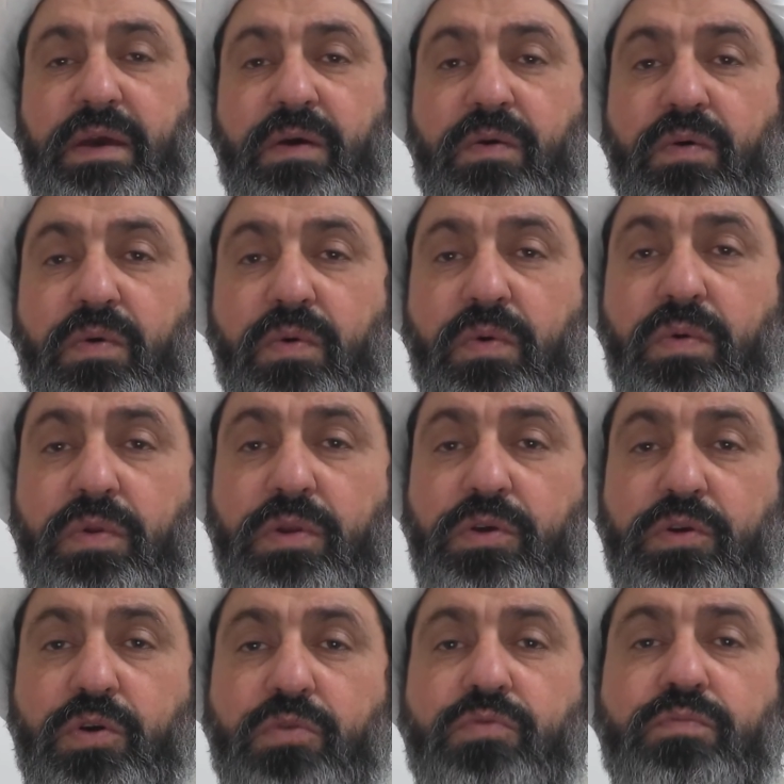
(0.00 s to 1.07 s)
All
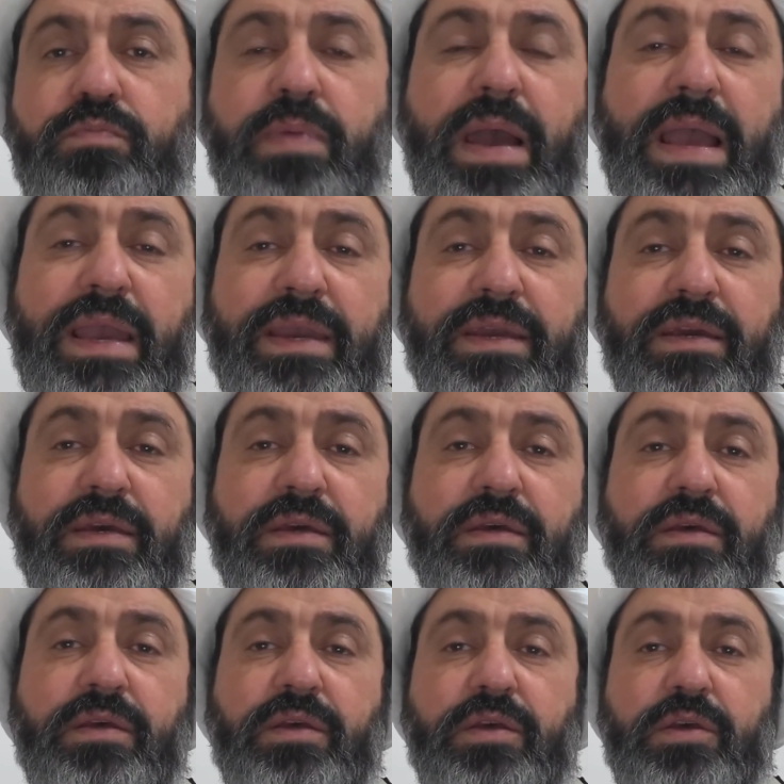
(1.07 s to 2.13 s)
go back
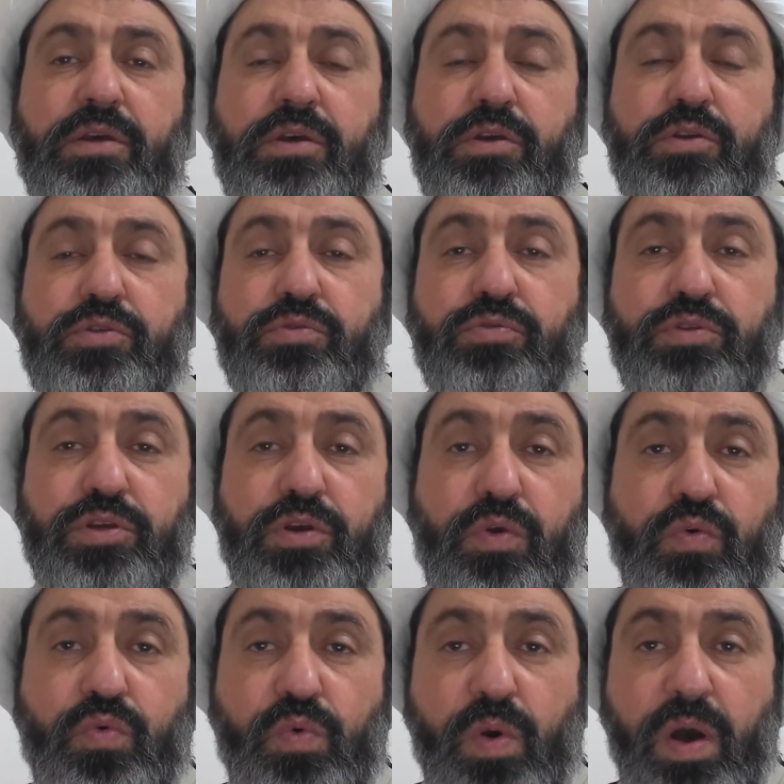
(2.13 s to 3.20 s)
to the
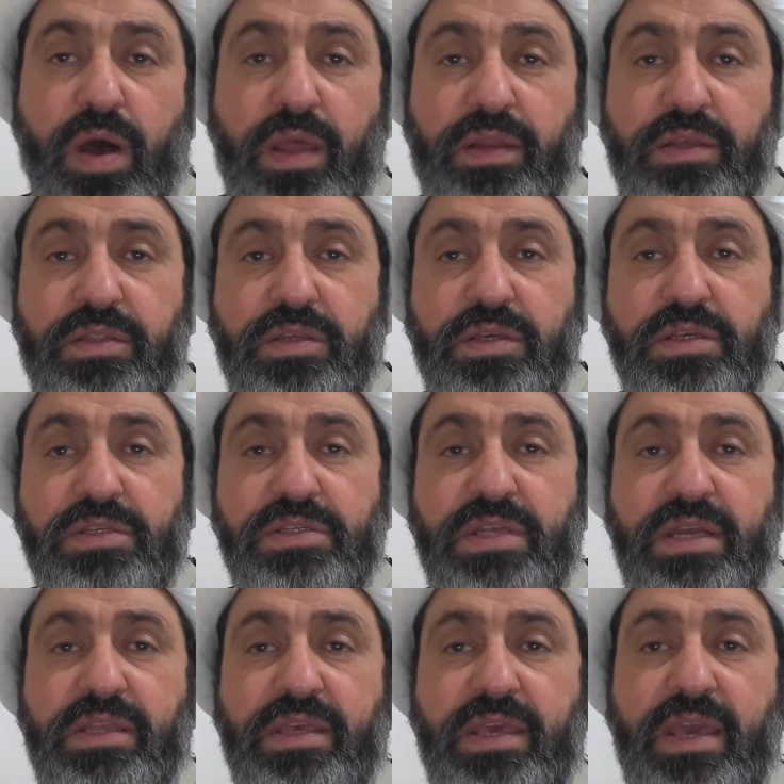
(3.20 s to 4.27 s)
qualities
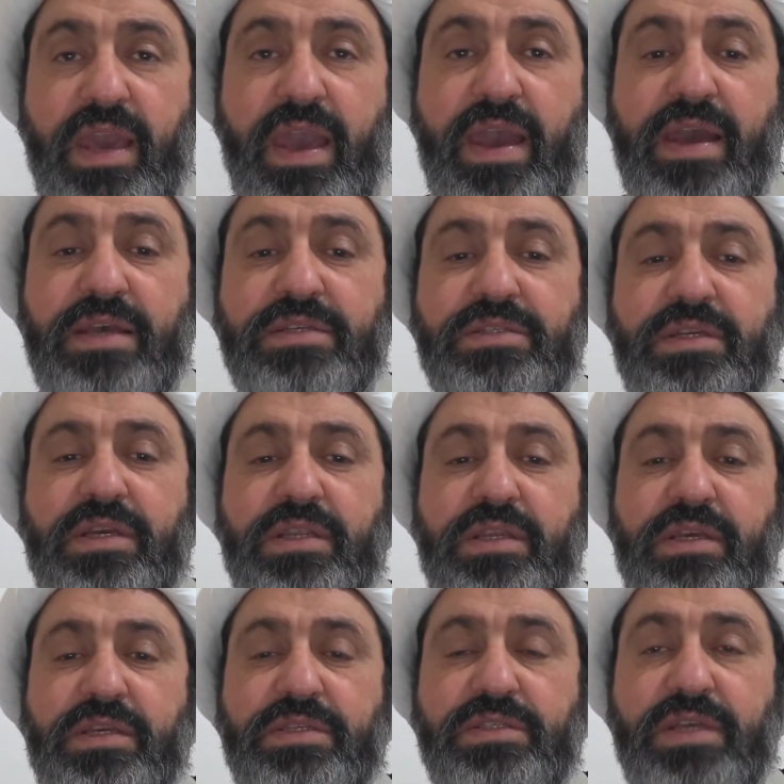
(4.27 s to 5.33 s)
that he has in
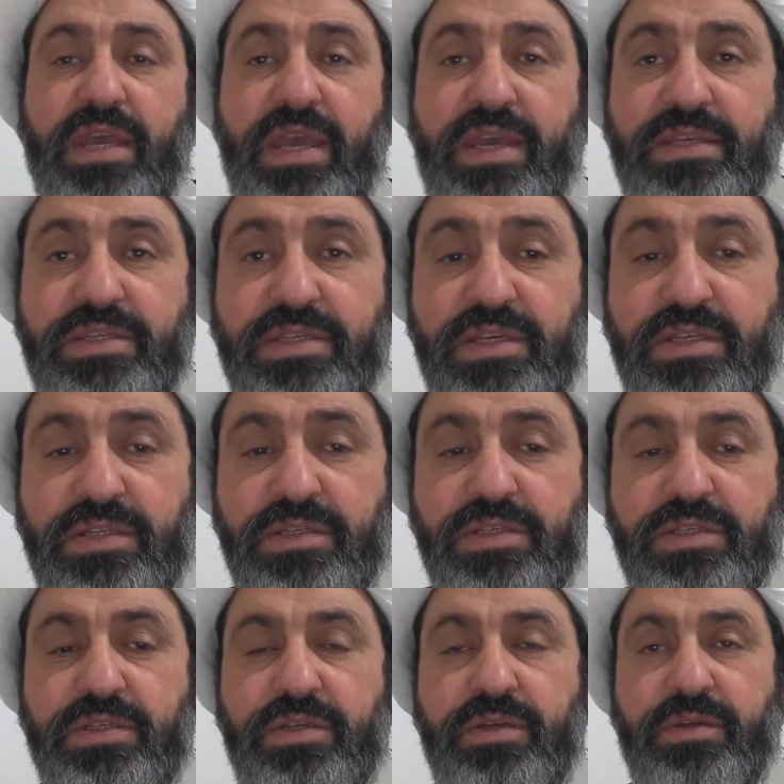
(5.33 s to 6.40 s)
his
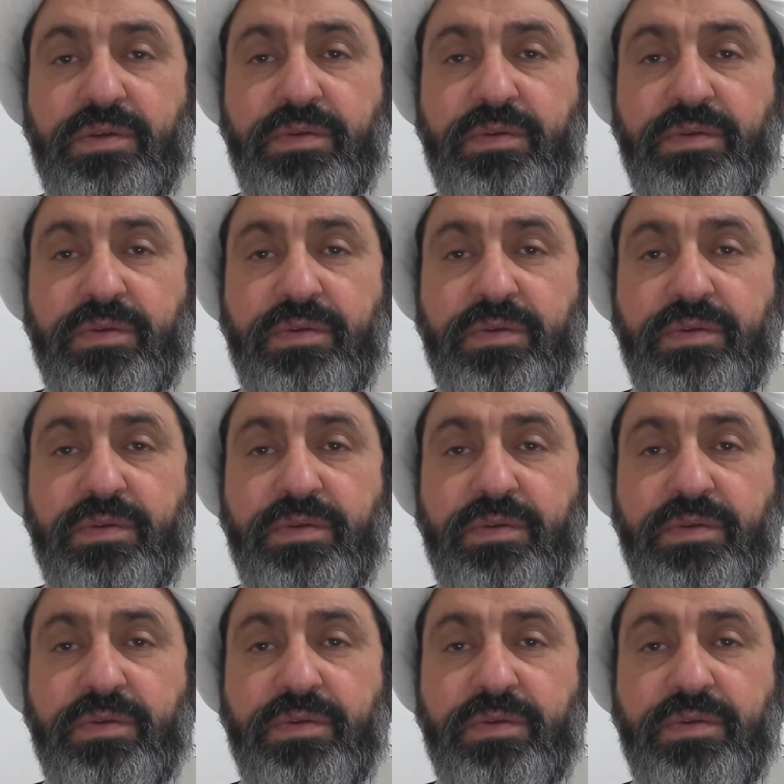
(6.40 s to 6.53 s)
essence.